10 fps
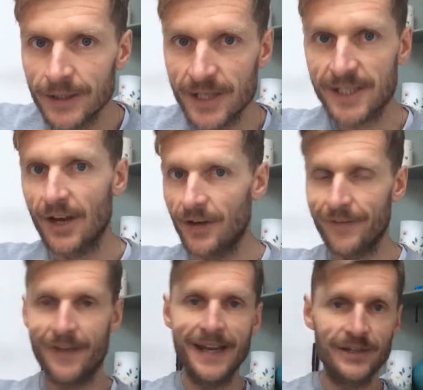to certain
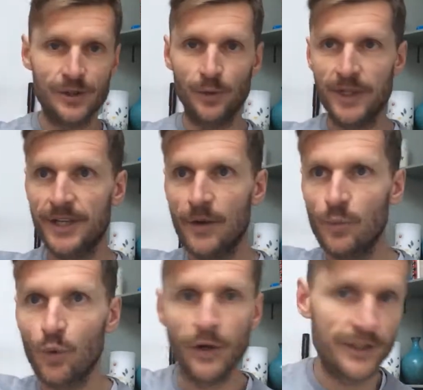events, or you
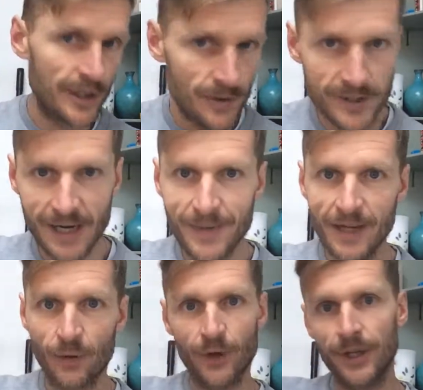don't want to do
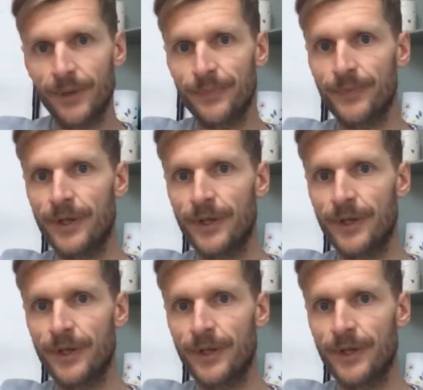something, or your